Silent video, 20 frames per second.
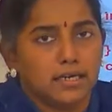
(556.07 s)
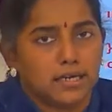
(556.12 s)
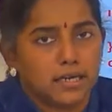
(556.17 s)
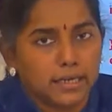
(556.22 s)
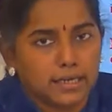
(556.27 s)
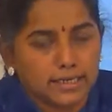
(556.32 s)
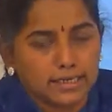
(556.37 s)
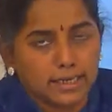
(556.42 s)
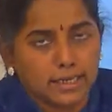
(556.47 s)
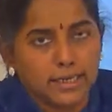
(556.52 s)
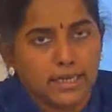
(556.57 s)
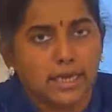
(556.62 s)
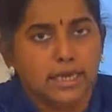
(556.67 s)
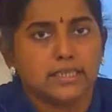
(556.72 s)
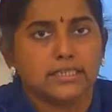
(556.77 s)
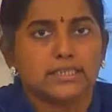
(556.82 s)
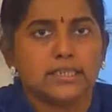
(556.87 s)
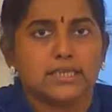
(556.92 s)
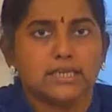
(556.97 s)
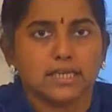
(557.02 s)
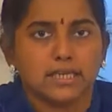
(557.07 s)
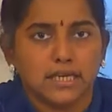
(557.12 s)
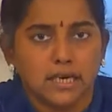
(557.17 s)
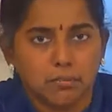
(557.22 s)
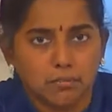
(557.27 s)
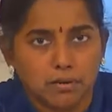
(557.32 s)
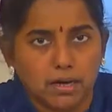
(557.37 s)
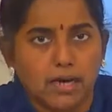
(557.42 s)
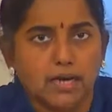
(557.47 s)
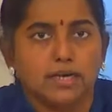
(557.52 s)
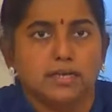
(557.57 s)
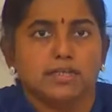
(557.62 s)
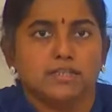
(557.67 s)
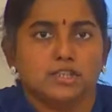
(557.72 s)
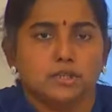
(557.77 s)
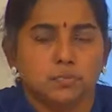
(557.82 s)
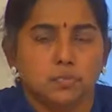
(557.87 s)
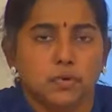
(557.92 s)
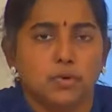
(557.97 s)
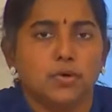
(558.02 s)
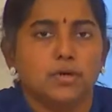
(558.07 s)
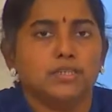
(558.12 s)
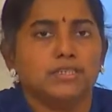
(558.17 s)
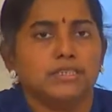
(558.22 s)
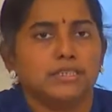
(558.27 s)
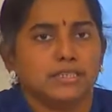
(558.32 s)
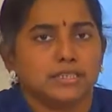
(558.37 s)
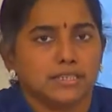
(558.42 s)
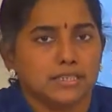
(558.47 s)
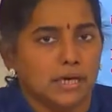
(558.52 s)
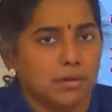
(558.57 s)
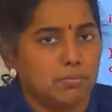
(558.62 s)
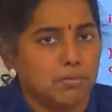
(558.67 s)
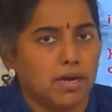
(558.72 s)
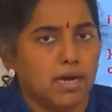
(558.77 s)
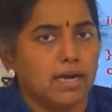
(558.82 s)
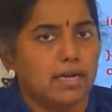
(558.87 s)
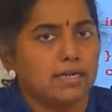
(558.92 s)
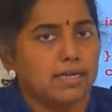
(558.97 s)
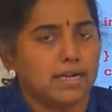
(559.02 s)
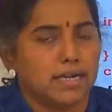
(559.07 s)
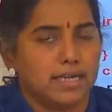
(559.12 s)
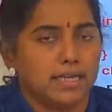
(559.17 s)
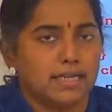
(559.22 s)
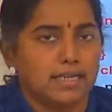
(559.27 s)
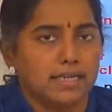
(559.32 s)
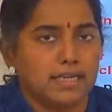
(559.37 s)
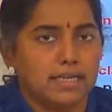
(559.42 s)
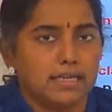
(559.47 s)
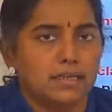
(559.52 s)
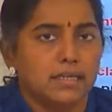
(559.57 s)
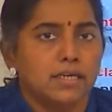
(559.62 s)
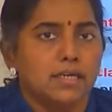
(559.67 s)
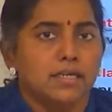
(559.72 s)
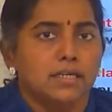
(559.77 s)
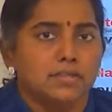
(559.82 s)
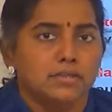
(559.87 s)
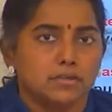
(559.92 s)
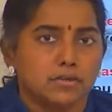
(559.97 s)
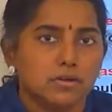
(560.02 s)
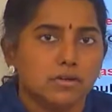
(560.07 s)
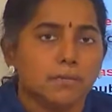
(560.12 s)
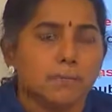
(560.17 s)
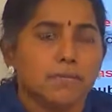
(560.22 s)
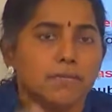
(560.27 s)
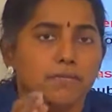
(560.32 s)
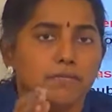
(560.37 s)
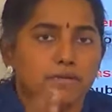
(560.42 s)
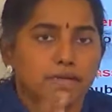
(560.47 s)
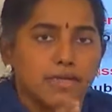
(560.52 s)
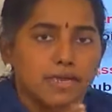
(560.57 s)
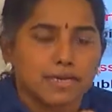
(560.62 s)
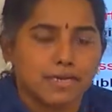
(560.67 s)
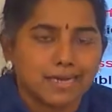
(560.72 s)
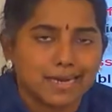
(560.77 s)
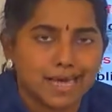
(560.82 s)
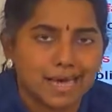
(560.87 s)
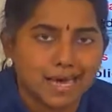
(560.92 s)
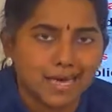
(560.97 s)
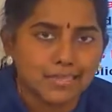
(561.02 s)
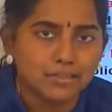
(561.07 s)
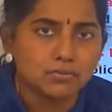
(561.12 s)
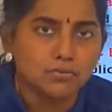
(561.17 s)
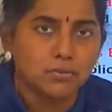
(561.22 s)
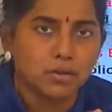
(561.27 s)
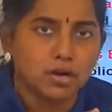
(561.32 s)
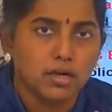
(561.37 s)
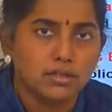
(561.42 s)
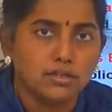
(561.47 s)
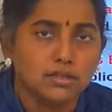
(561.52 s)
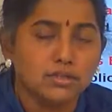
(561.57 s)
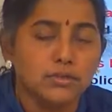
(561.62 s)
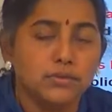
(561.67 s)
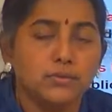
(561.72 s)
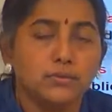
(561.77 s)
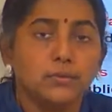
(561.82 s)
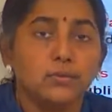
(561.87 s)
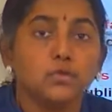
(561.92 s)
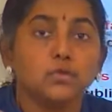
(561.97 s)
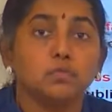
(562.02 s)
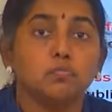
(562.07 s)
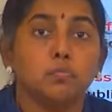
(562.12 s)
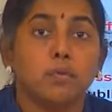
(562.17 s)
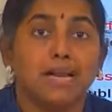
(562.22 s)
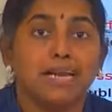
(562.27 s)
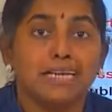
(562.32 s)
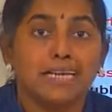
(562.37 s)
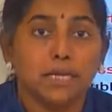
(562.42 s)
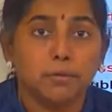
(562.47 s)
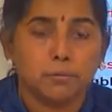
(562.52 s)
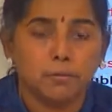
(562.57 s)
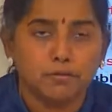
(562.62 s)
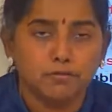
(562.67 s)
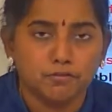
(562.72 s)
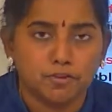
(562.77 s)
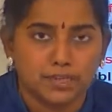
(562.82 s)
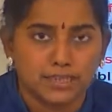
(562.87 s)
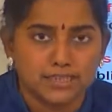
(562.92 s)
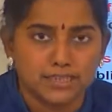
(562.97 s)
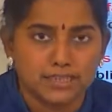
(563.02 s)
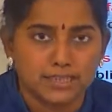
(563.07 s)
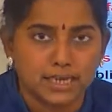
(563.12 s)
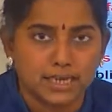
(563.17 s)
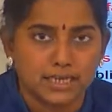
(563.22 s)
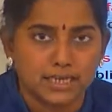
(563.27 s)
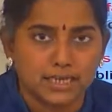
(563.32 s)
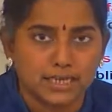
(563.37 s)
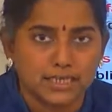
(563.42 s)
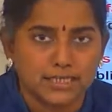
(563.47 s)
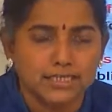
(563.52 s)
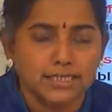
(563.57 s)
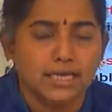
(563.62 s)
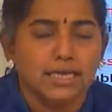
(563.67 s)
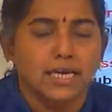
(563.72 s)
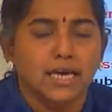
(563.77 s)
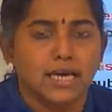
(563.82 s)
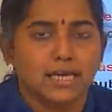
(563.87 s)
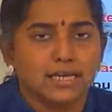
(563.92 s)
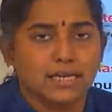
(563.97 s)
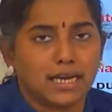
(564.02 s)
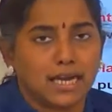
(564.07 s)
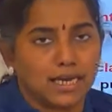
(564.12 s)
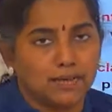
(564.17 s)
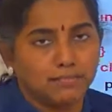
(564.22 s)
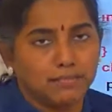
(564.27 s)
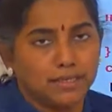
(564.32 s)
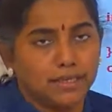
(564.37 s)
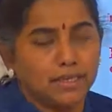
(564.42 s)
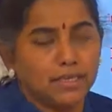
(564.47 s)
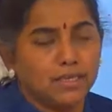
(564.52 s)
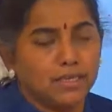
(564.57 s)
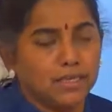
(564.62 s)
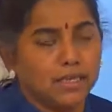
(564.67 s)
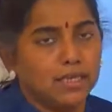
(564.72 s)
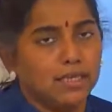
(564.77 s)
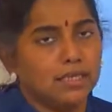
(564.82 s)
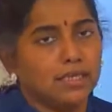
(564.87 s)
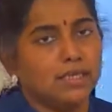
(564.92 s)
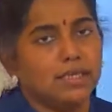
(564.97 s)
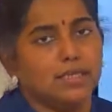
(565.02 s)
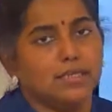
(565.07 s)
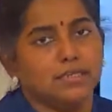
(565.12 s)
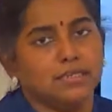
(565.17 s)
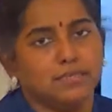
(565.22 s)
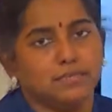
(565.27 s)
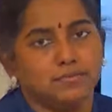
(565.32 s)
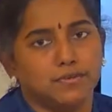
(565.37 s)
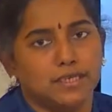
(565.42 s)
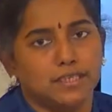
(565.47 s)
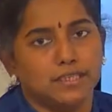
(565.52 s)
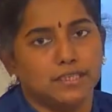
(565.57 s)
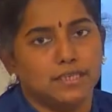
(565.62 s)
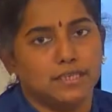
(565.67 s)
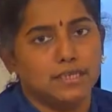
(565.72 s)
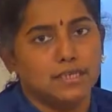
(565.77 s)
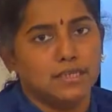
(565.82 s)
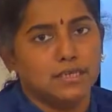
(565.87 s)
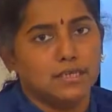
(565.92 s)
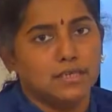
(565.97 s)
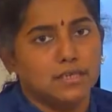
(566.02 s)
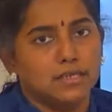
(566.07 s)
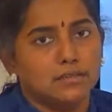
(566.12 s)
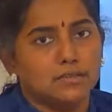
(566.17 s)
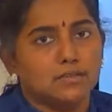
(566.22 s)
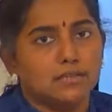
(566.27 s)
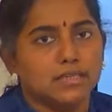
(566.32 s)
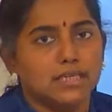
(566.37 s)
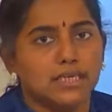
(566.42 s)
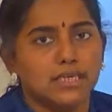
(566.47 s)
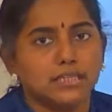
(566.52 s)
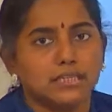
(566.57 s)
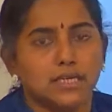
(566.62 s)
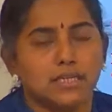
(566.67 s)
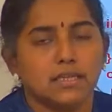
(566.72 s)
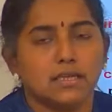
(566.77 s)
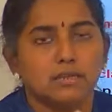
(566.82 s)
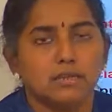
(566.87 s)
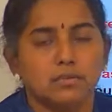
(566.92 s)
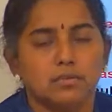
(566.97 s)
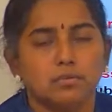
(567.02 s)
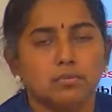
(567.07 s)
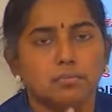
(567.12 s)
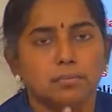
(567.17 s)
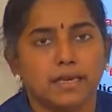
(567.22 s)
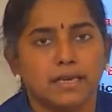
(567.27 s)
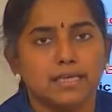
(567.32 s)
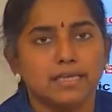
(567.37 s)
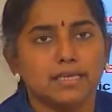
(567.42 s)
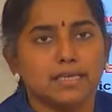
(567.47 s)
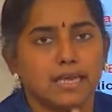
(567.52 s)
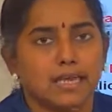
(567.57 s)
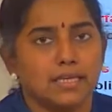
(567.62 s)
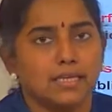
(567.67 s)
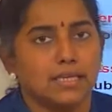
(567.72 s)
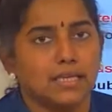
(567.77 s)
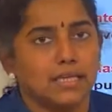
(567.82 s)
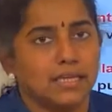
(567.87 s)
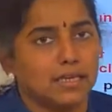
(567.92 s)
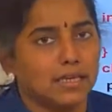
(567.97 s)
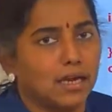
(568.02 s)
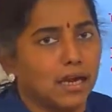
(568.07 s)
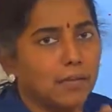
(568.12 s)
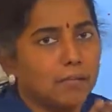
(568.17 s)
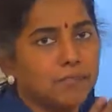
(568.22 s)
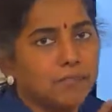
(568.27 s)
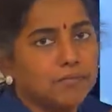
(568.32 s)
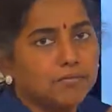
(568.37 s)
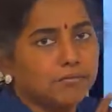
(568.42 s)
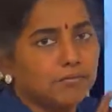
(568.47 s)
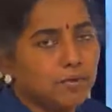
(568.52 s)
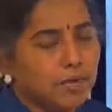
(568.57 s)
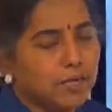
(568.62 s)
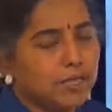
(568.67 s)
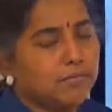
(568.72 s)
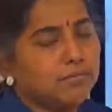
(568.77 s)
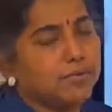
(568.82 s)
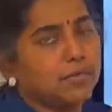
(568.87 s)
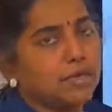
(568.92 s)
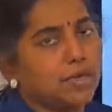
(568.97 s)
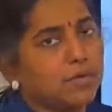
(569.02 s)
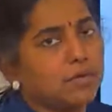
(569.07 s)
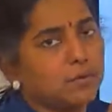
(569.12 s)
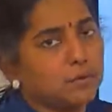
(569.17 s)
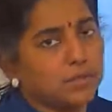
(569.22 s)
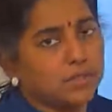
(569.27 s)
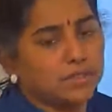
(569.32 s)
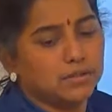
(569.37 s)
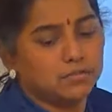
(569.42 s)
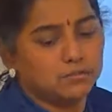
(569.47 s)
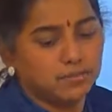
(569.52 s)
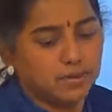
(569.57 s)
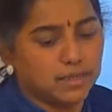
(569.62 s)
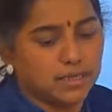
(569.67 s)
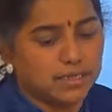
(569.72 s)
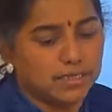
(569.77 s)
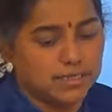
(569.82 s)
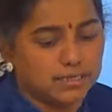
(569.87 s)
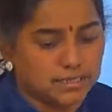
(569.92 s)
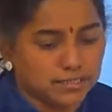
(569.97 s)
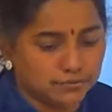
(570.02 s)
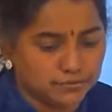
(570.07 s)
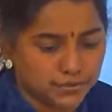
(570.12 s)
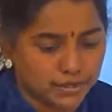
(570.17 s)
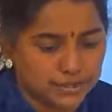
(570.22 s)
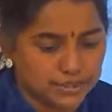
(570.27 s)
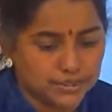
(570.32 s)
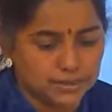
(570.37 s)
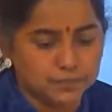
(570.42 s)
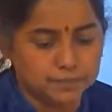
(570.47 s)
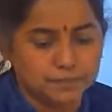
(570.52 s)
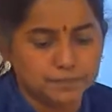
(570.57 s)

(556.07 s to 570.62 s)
recreation, comma, sports, comma, training. So when a class wants to use multiple functionalities, we need an interface. So these are the two main criteria why we are going in for an interface.